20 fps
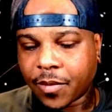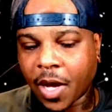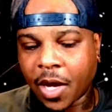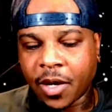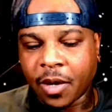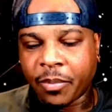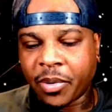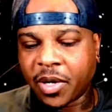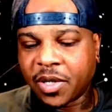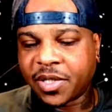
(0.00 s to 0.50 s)

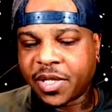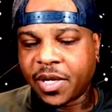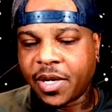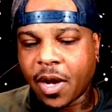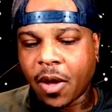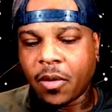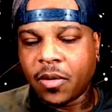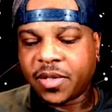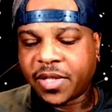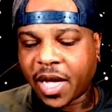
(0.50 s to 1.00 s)
And your person
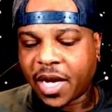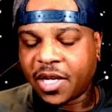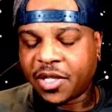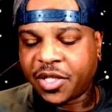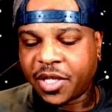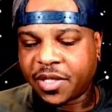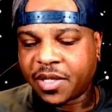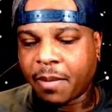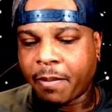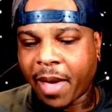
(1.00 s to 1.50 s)
knows that
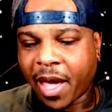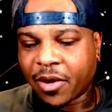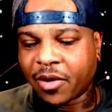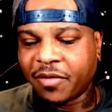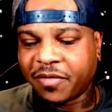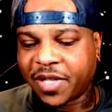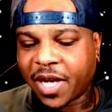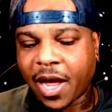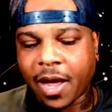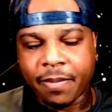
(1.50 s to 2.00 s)
it's just a
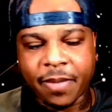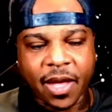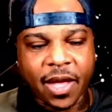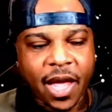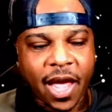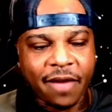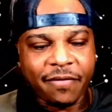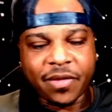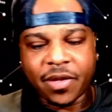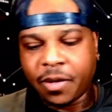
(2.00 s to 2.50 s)
matter of time.
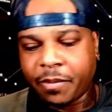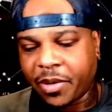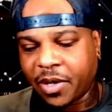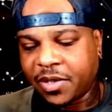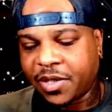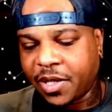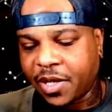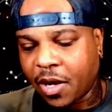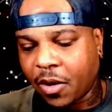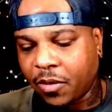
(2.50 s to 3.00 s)
Your
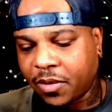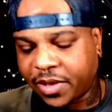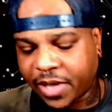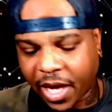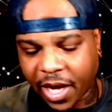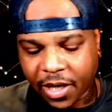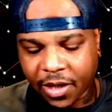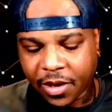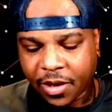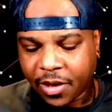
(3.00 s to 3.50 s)
person knows
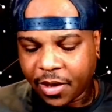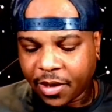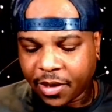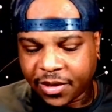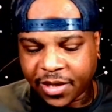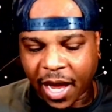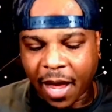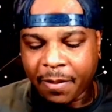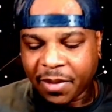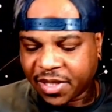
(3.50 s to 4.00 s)
that
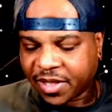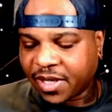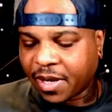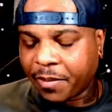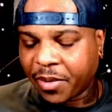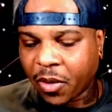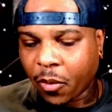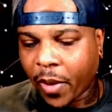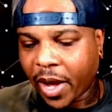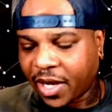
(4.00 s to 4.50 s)
time is
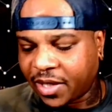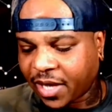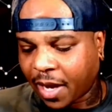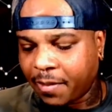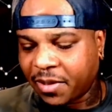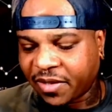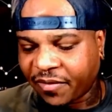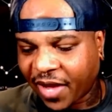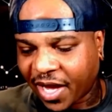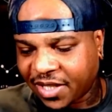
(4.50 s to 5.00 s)
slipping away.
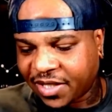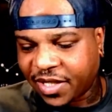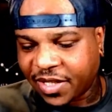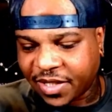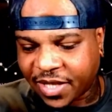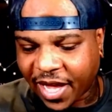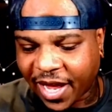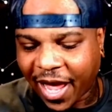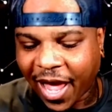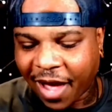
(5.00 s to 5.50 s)
Time is of
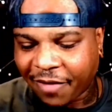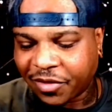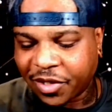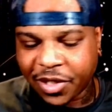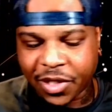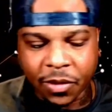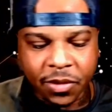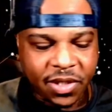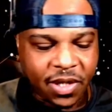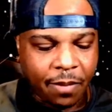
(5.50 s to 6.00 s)
essence. They have
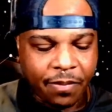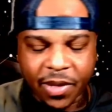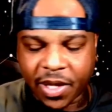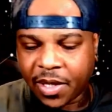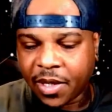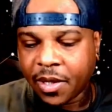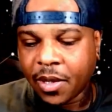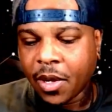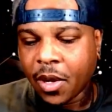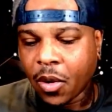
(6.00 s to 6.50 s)
to do
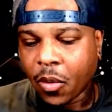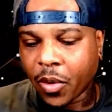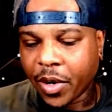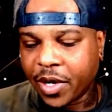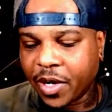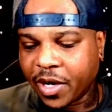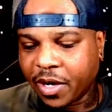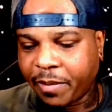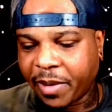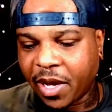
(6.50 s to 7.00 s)
something or
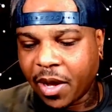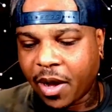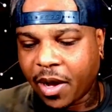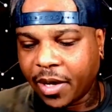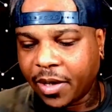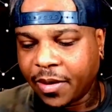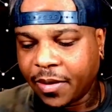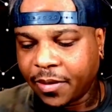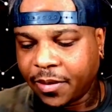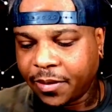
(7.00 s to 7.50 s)
you're going to be
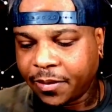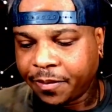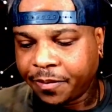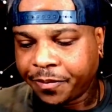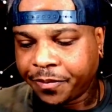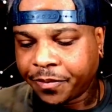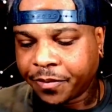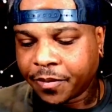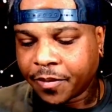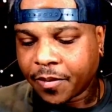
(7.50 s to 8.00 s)
gone.
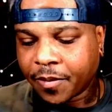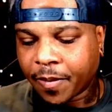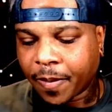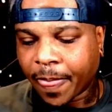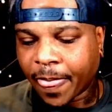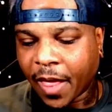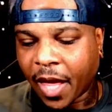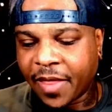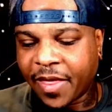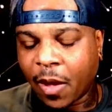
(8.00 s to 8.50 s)

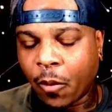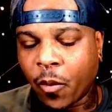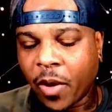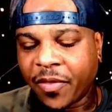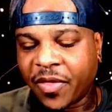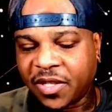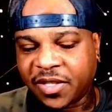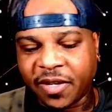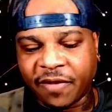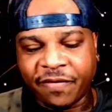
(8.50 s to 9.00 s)
And they
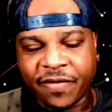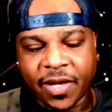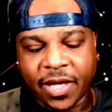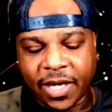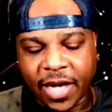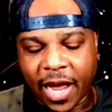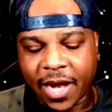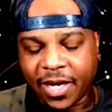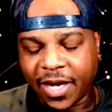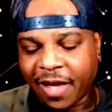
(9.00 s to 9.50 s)
want this. They're
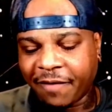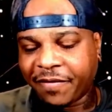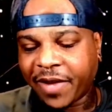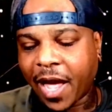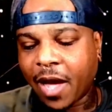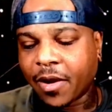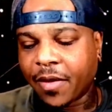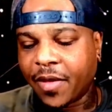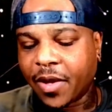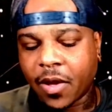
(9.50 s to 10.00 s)
feeling left
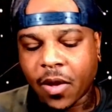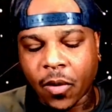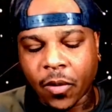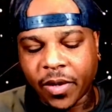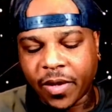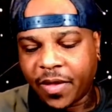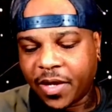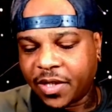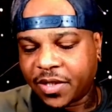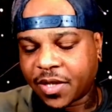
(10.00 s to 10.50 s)
out in the
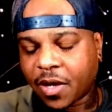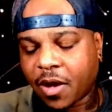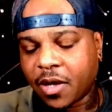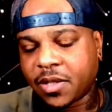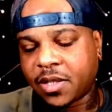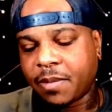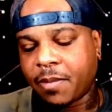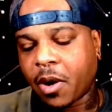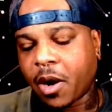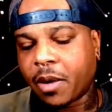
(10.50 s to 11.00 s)
cold, and it's
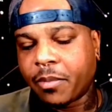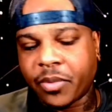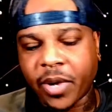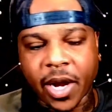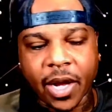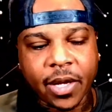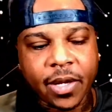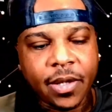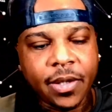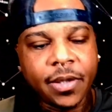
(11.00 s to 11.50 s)
causing them
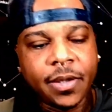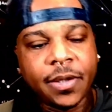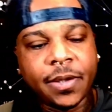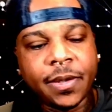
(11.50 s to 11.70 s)
heartbreak.